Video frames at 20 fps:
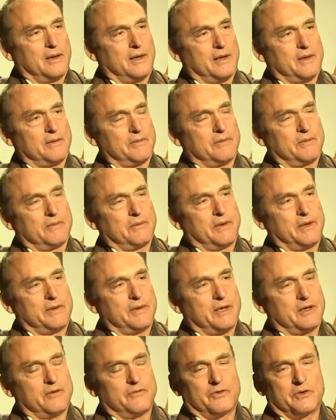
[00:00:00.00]
I, and
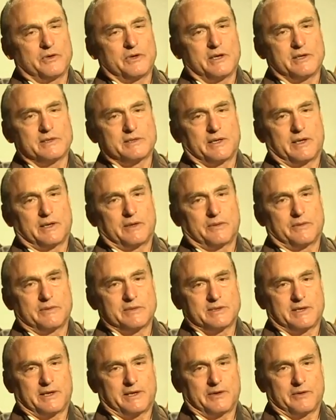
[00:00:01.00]
then a few days later, I
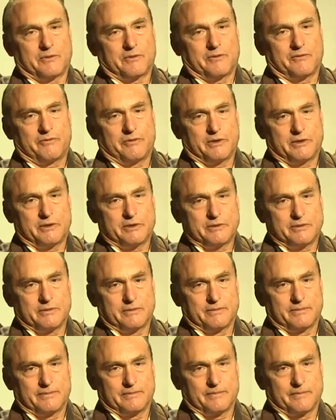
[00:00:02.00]
was at an orphanage
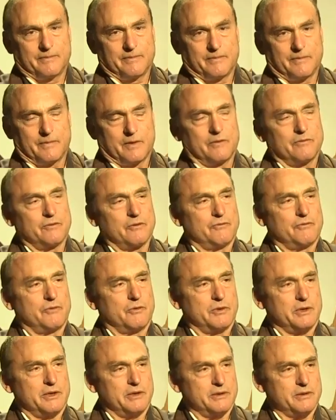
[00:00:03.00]
for
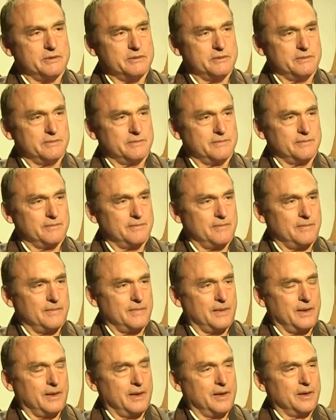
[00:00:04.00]
four years
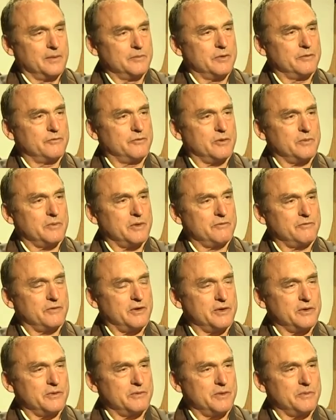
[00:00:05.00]
before my
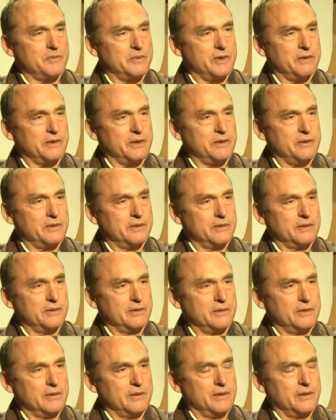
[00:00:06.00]
father remarried
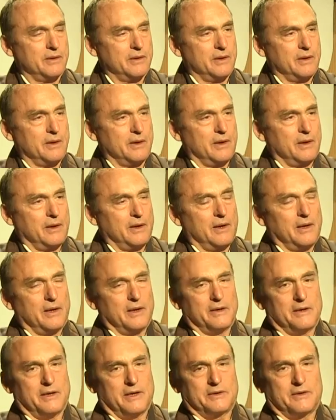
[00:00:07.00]

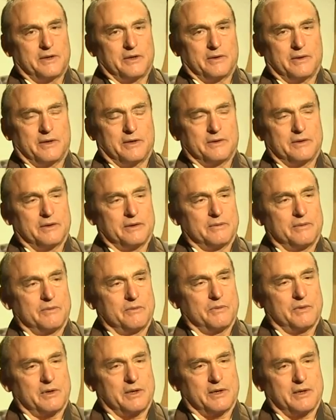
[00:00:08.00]
and at the and then
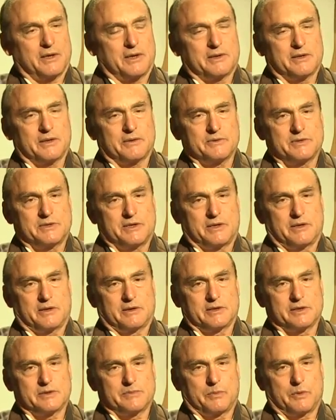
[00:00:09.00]
when I got there I was the
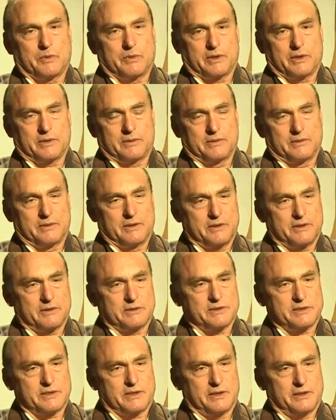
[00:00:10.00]
youngest boy, the
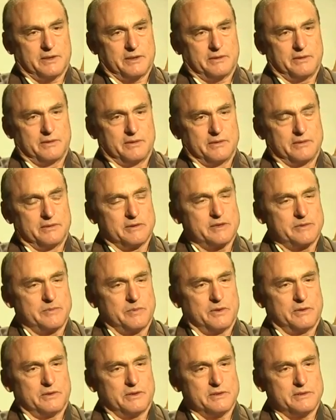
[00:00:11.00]
youngest kid, the
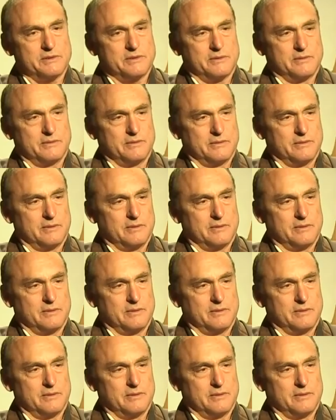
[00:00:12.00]
smallest.